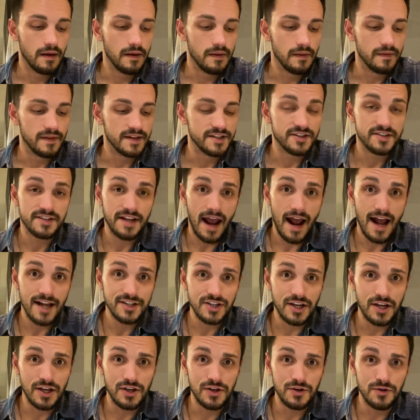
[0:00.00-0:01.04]
This is
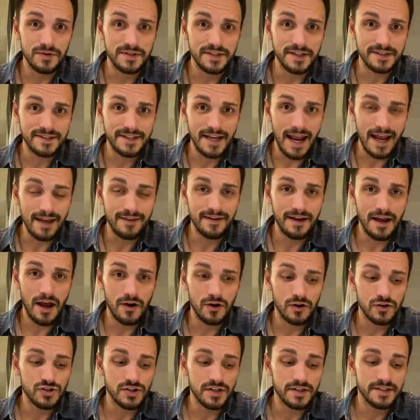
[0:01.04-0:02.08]
asking you to take the
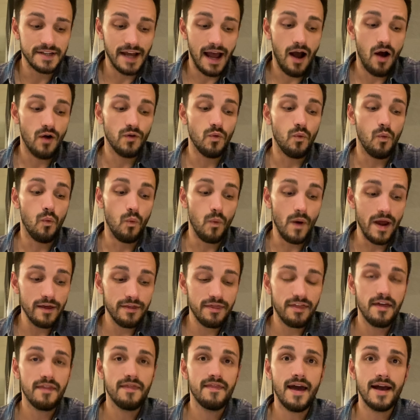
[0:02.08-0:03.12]
energy down
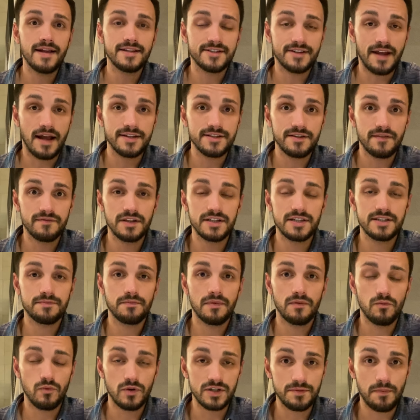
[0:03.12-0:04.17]
with that sense
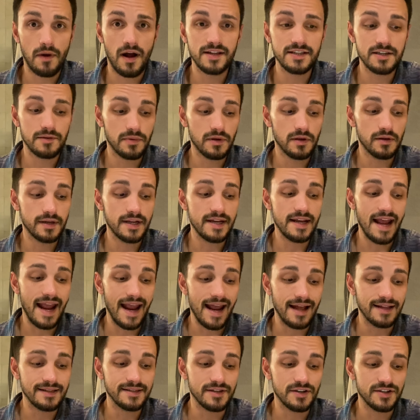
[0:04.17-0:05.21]
of responsibility
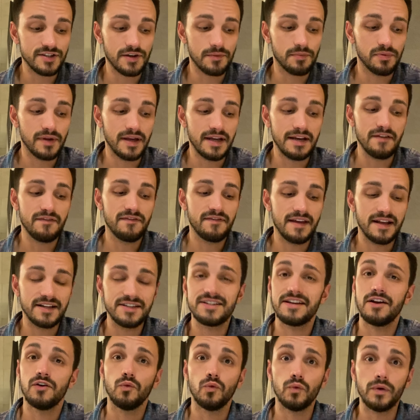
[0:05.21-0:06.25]
and discipline. If things
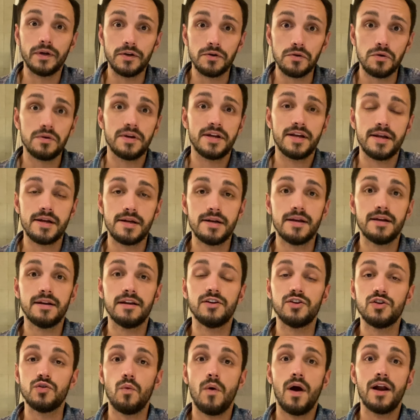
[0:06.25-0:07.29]
get real heated
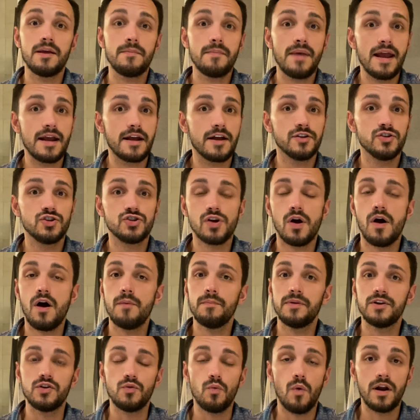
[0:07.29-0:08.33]
and you want to make a jump
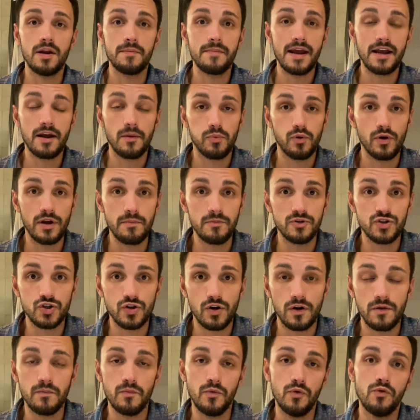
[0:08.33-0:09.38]
and you want to make a
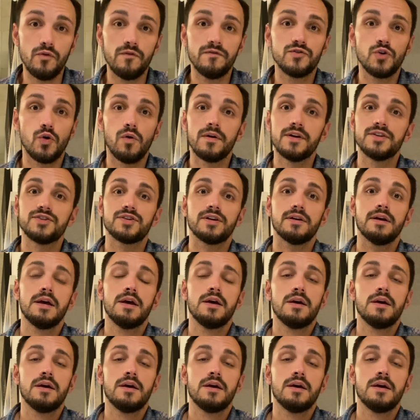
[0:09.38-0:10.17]
premature move, Taurus,